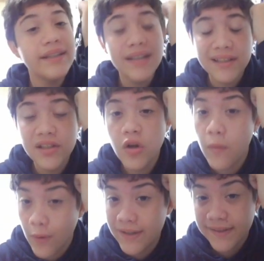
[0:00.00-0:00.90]
the status quo
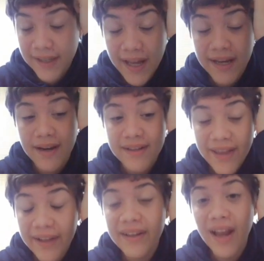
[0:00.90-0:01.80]
once again.
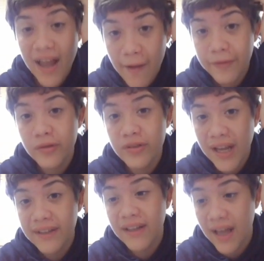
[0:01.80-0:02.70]
10.5 to
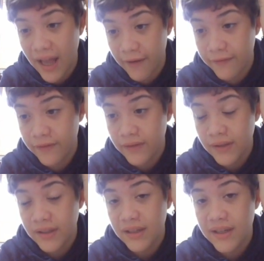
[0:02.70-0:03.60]
10.5
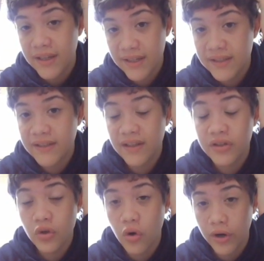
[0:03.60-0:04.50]
is the
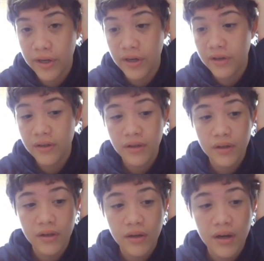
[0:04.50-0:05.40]
score here.
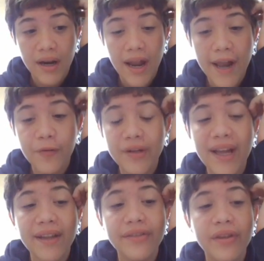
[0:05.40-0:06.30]
And we
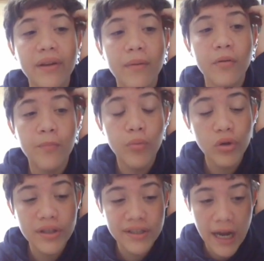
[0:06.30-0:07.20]
get the
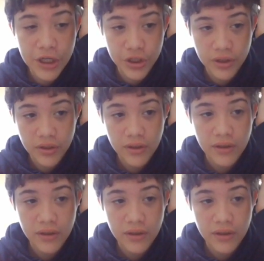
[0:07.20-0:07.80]
bullet section.